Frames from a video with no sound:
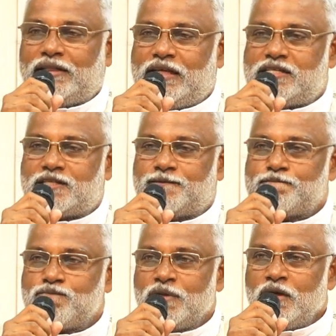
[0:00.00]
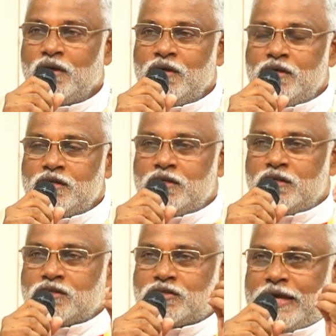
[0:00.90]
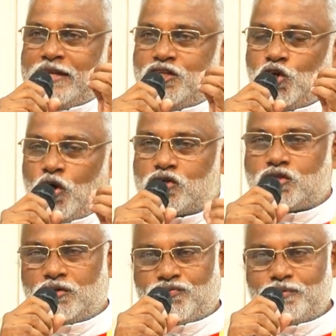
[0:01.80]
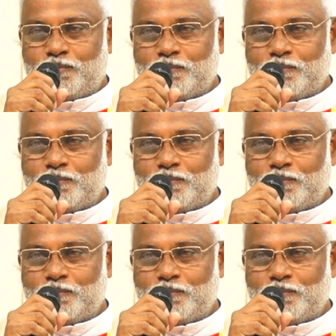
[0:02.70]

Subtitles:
this. Saint Joseph,